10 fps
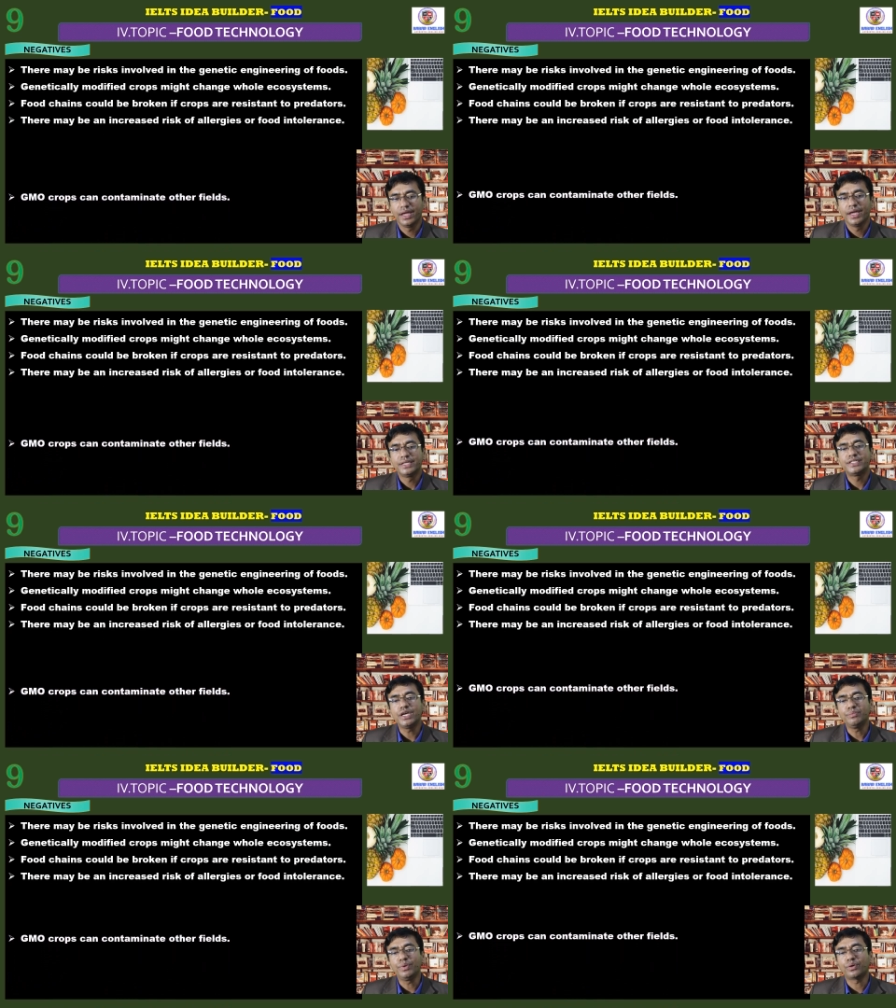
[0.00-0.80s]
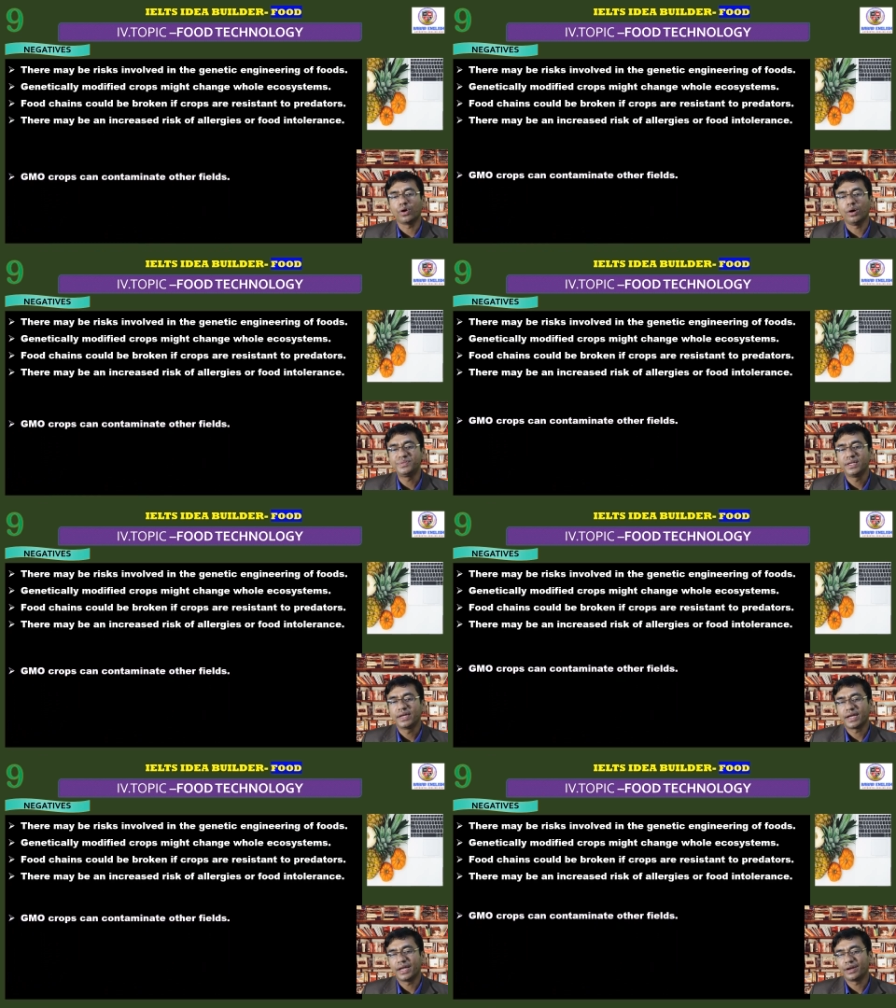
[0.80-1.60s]
GMO crops
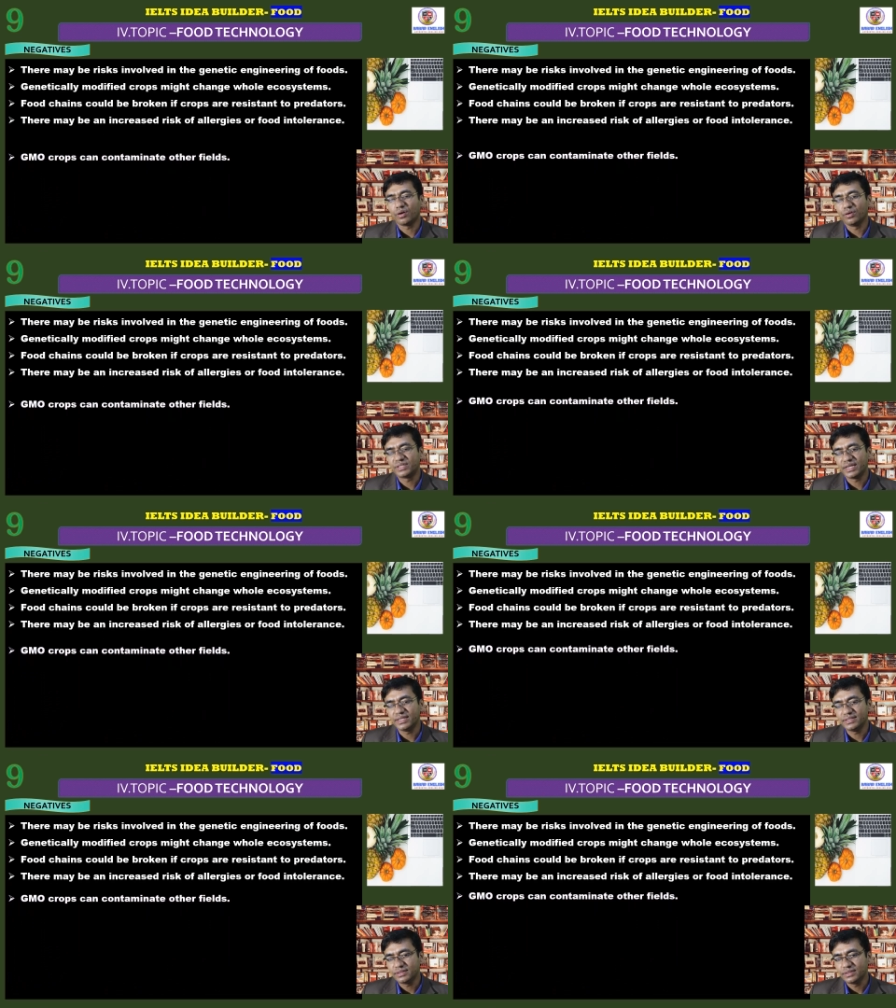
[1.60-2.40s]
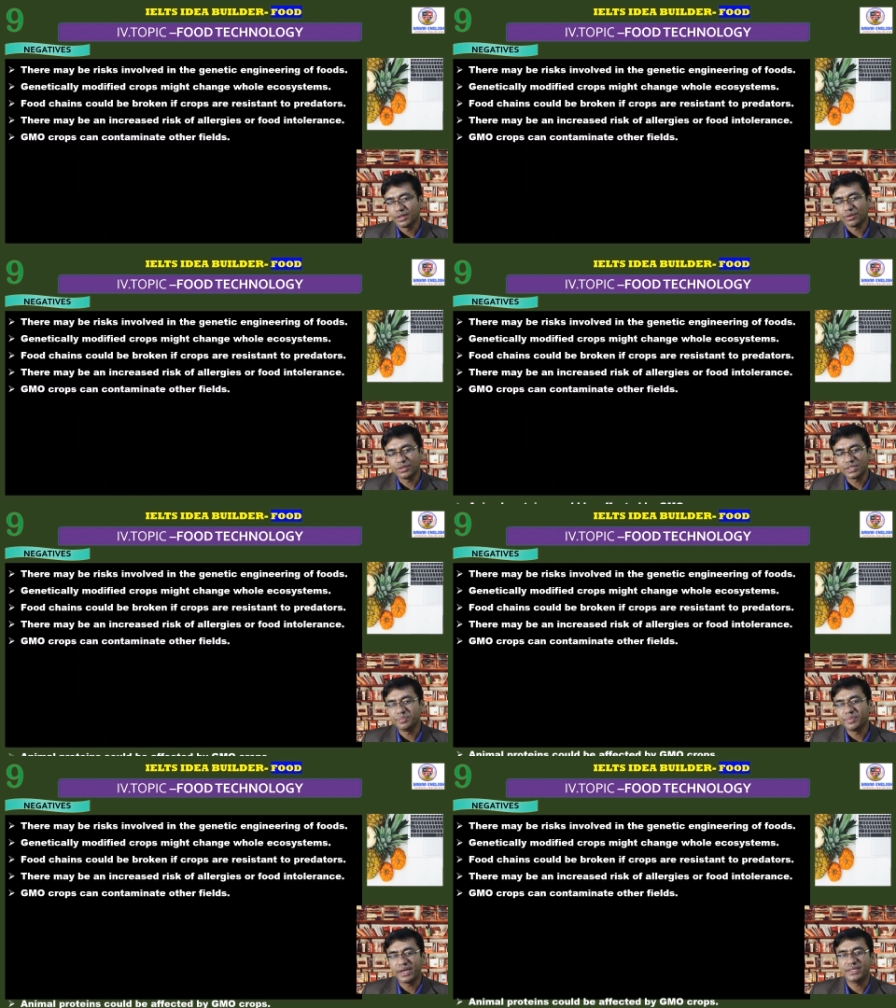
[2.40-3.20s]
can
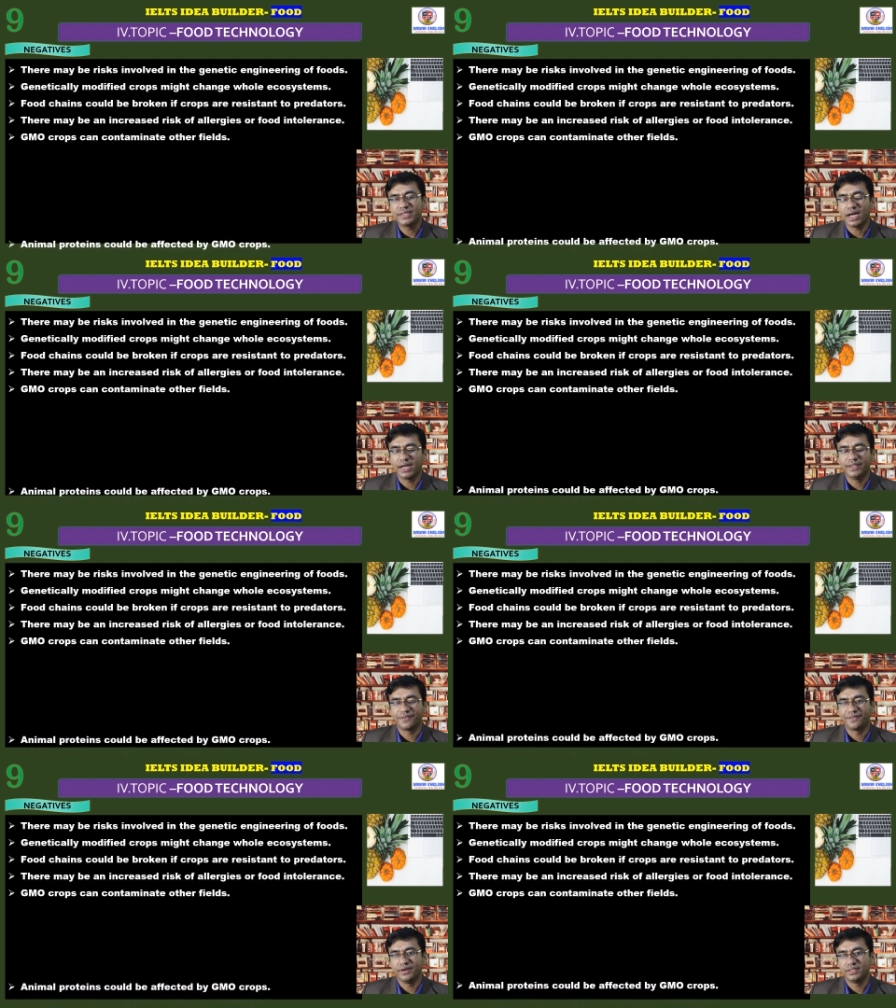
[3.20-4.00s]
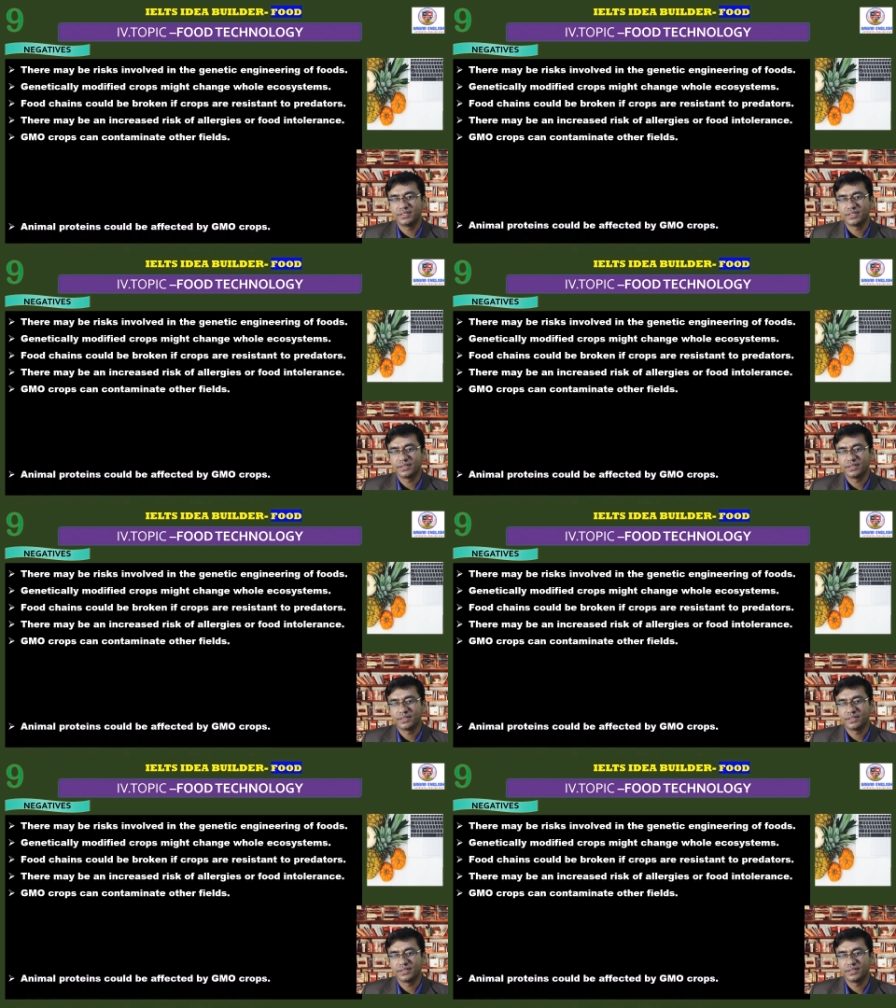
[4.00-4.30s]
contaminate other fields.